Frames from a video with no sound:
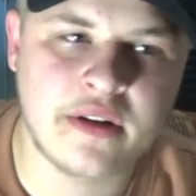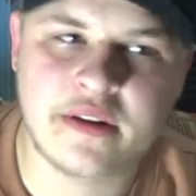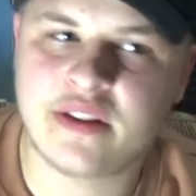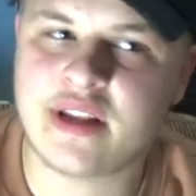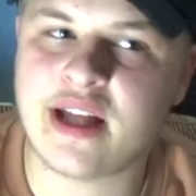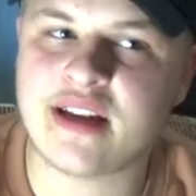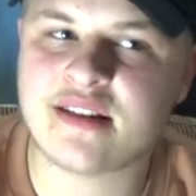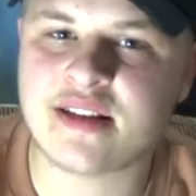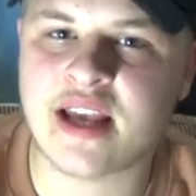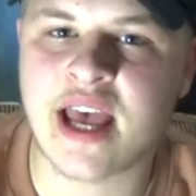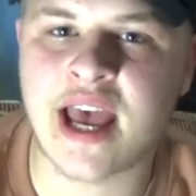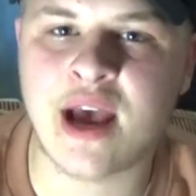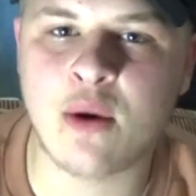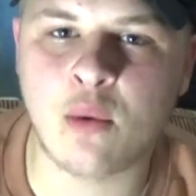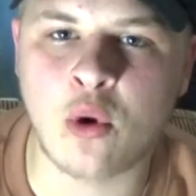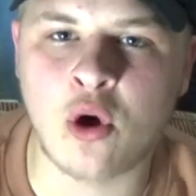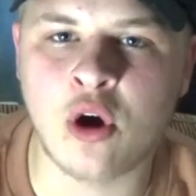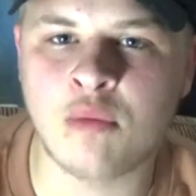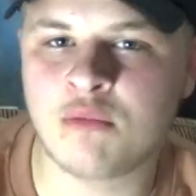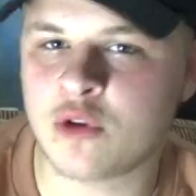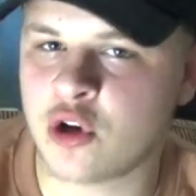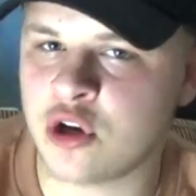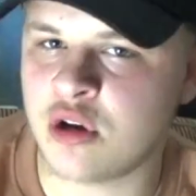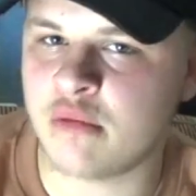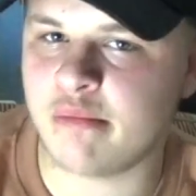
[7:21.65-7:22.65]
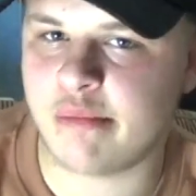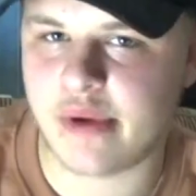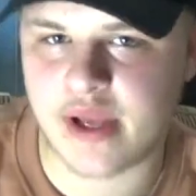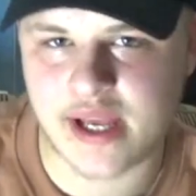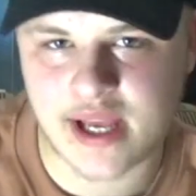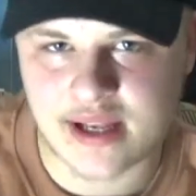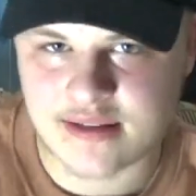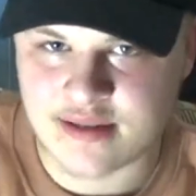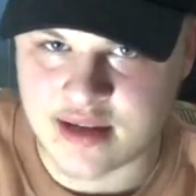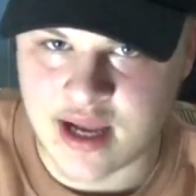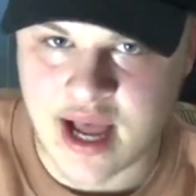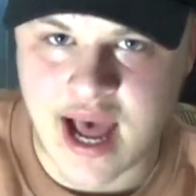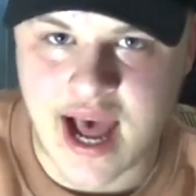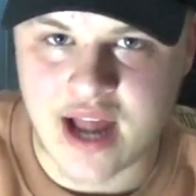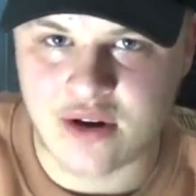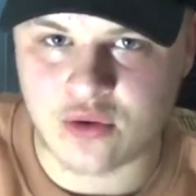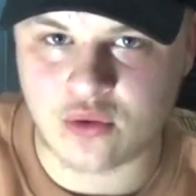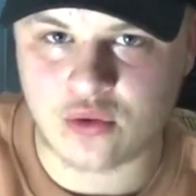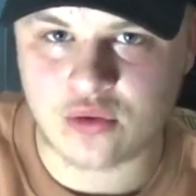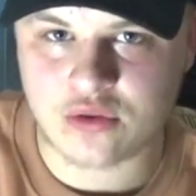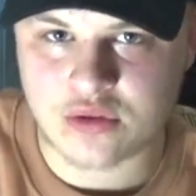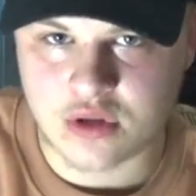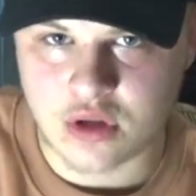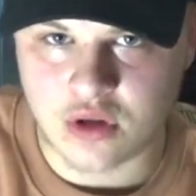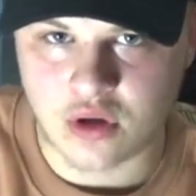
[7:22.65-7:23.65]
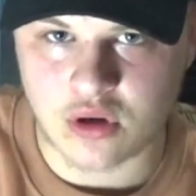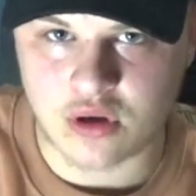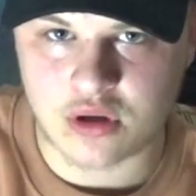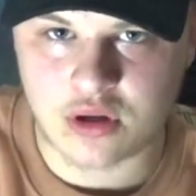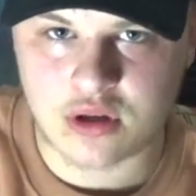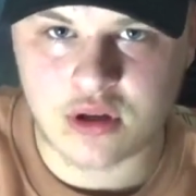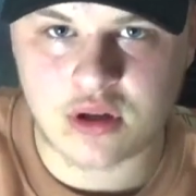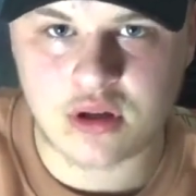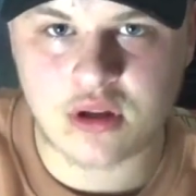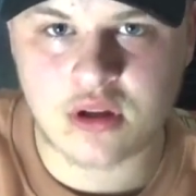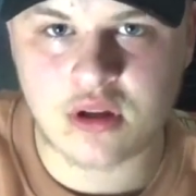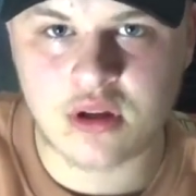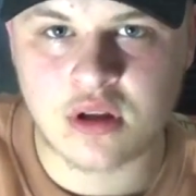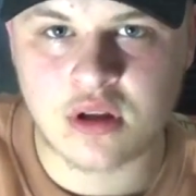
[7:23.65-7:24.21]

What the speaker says: That's how I'm going to be as an adult. Like,